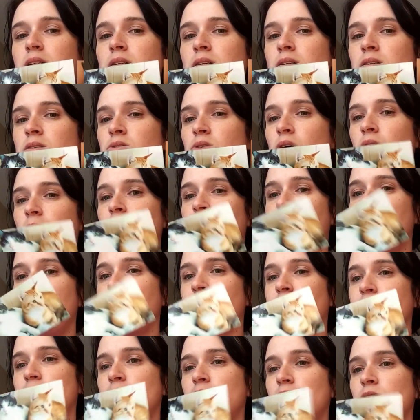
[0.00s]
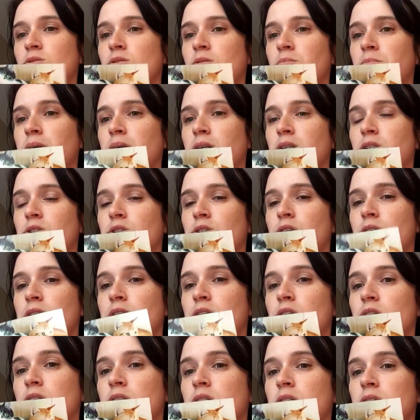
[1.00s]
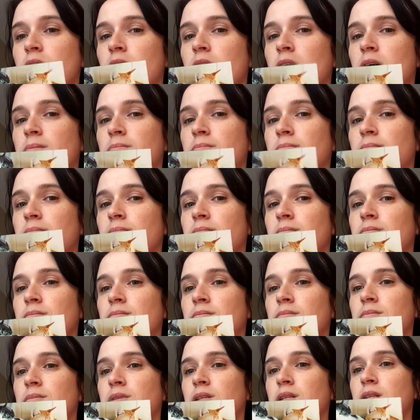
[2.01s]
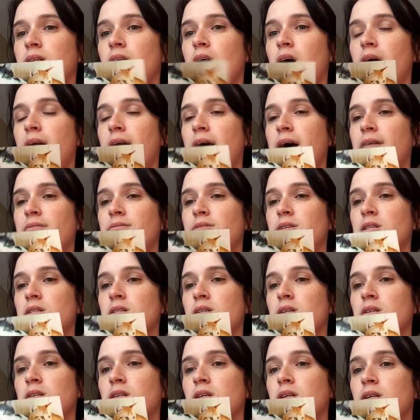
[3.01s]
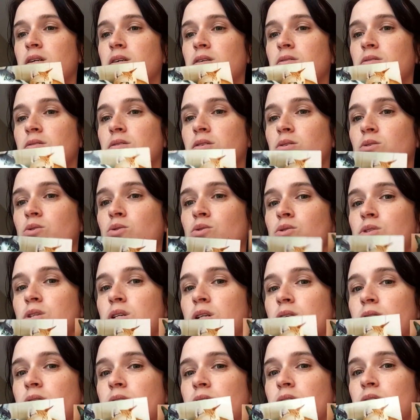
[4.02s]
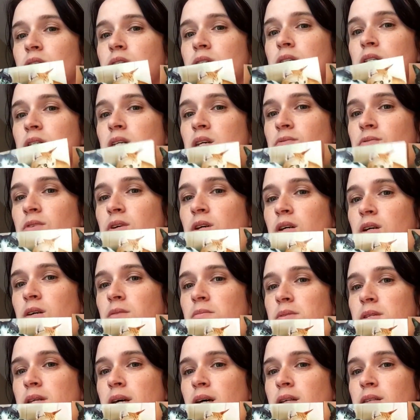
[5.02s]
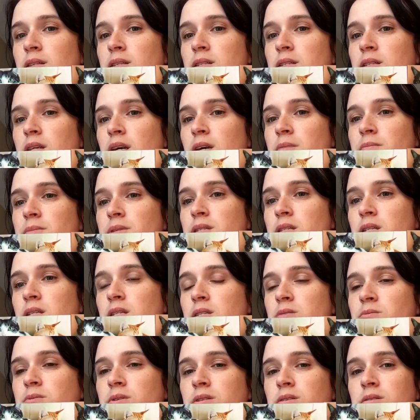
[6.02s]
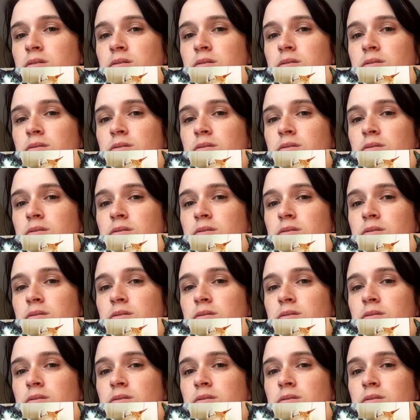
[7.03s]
So I might redo the picture and just not have this on there, the cool tone, and just see if it comes out the same as this one.